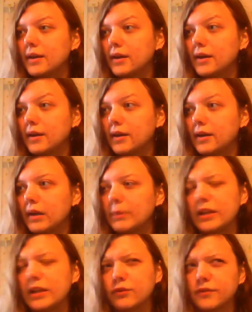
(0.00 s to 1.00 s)
I
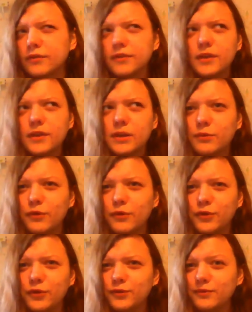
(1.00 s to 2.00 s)
mean, I don't think I'm a
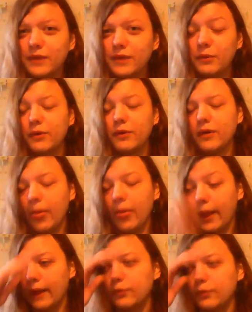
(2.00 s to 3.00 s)
good, I'm a
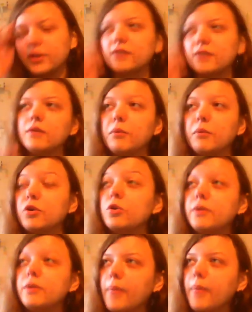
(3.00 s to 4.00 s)
good,
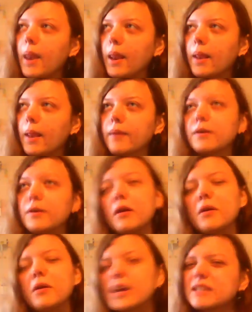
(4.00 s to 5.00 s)
blah, blah, blah. Yeah,
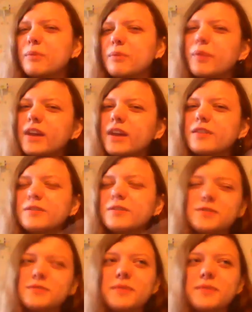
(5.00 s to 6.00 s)
I guess I'm a pretty good
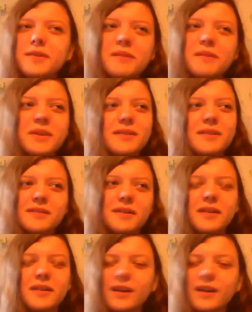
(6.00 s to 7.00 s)
YouTuber. I mean,
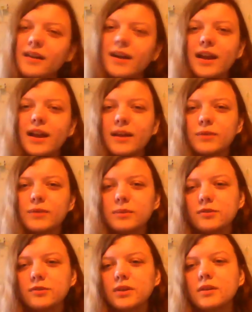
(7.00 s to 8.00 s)
I like what I'm
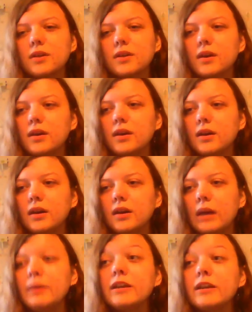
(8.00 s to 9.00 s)
doing.
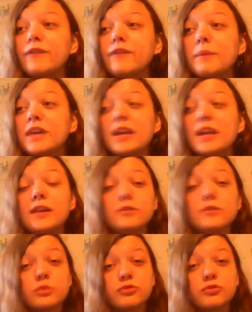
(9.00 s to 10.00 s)
I mean, if I'm gaining
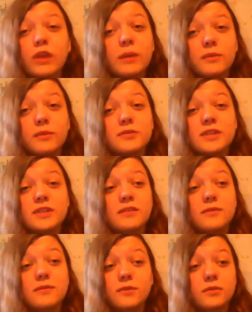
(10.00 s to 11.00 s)
subscribers
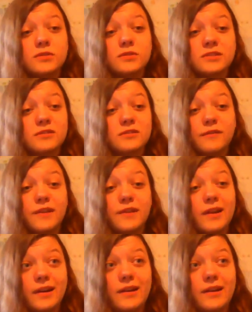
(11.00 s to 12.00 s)
and views and stuff like
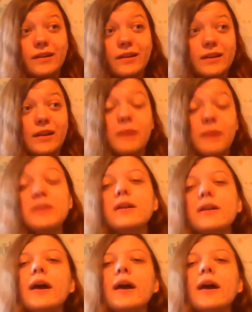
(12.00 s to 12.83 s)
that, I mean,